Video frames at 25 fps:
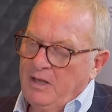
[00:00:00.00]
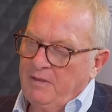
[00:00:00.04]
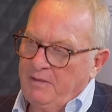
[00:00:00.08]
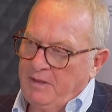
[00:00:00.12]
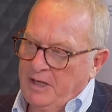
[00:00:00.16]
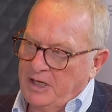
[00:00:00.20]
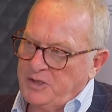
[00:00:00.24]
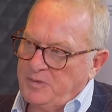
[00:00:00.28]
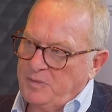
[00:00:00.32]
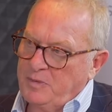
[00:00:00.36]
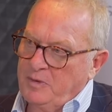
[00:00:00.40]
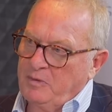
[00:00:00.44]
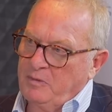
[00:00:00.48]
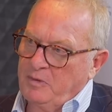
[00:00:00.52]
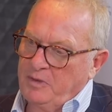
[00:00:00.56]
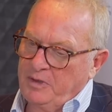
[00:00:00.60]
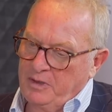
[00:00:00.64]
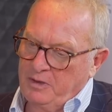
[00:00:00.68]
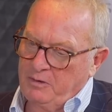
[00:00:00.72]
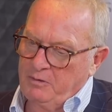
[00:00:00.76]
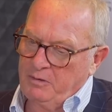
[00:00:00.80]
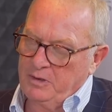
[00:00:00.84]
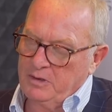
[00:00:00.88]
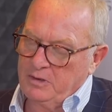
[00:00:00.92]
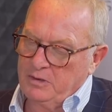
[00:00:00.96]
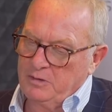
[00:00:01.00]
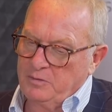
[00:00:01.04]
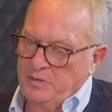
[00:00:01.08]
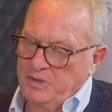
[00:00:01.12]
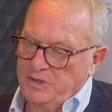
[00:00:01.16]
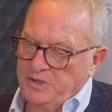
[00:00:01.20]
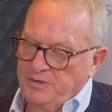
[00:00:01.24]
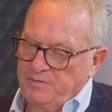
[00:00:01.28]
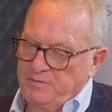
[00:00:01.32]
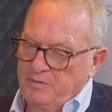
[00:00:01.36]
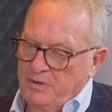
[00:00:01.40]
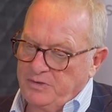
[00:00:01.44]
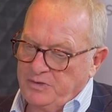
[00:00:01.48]
That's been one of the critical
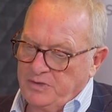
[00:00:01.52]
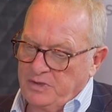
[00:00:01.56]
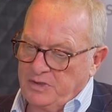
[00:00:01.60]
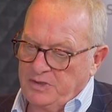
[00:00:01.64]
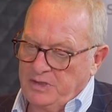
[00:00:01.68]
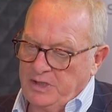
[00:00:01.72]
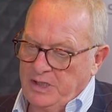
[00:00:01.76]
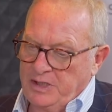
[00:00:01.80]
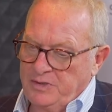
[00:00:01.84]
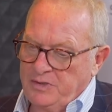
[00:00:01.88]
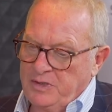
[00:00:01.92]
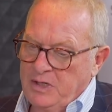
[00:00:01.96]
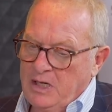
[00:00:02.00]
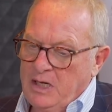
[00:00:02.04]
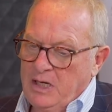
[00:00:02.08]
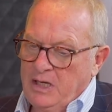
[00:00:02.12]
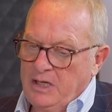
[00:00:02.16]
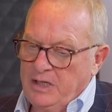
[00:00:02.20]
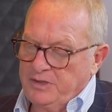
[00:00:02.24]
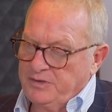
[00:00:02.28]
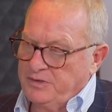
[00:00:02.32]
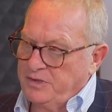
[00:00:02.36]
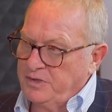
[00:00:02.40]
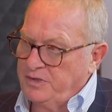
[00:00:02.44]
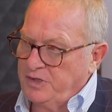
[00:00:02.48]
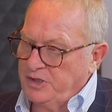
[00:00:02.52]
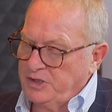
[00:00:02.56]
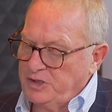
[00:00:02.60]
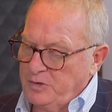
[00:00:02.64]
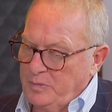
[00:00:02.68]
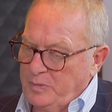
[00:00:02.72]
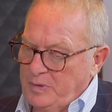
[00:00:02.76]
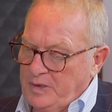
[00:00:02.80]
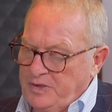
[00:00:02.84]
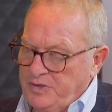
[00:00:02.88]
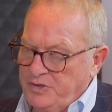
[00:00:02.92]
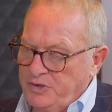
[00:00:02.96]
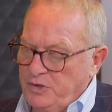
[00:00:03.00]
reasons for our success, is the
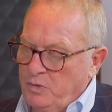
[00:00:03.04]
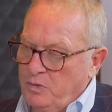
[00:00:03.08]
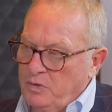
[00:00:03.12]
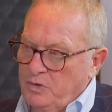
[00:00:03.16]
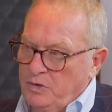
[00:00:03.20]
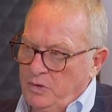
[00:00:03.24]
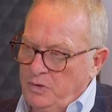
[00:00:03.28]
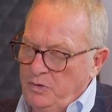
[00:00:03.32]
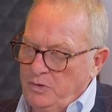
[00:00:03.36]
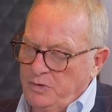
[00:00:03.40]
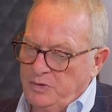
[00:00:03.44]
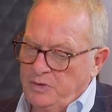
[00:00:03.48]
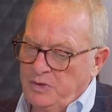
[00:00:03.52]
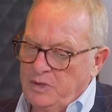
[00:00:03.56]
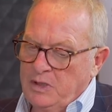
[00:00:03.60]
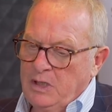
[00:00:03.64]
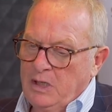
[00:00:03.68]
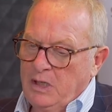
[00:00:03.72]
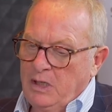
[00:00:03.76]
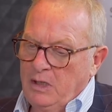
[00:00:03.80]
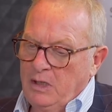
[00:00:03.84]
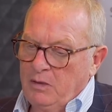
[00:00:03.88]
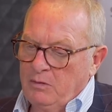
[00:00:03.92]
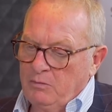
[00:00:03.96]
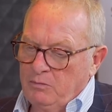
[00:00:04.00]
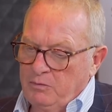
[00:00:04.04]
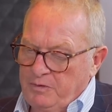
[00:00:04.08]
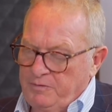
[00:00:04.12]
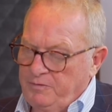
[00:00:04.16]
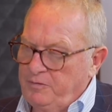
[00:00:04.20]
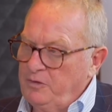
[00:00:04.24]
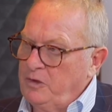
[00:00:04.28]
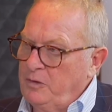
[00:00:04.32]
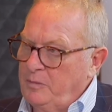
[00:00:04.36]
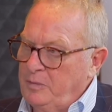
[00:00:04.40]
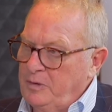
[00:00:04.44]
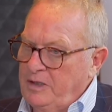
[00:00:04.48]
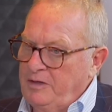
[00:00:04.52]
discipline. So Goose, we
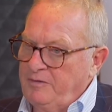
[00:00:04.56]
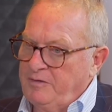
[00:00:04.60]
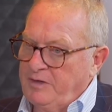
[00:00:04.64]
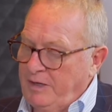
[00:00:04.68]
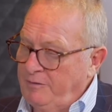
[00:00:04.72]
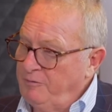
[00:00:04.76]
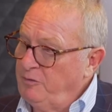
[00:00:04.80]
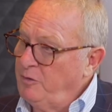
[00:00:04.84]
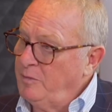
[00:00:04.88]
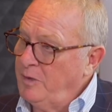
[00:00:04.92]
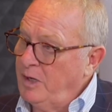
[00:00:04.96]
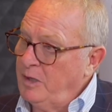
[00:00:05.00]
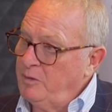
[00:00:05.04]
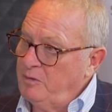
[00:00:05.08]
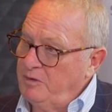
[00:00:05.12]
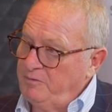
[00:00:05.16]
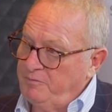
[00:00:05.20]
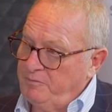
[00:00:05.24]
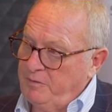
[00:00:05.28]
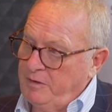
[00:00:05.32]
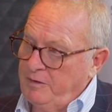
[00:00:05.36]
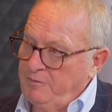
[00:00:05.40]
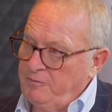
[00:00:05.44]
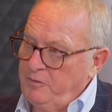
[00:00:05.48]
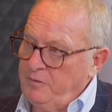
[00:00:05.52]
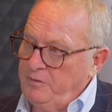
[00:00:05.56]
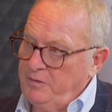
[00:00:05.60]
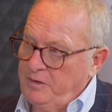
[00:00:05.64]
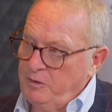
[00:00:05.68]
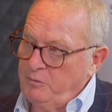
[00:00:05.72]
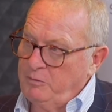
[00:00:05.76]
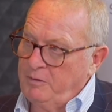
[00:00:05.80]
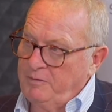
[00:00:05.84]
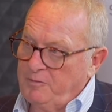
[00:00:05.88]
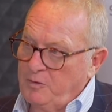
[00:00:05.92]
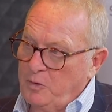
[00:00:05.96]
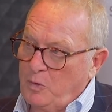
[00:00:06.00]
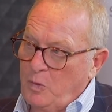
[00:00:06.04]
fully believe in everything
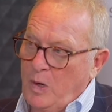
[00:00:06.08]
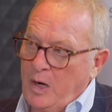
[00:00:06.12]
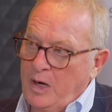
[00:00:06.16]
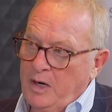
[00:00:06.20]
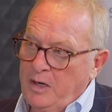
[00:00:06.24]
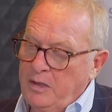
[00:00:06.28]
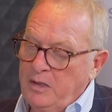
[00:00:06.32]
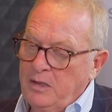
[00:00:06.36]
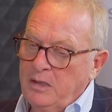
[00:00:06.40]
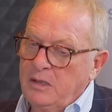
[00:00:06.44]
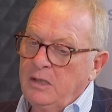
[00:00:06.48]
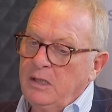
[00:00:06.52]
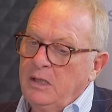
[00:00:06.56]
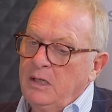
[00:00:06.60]
we've acquired.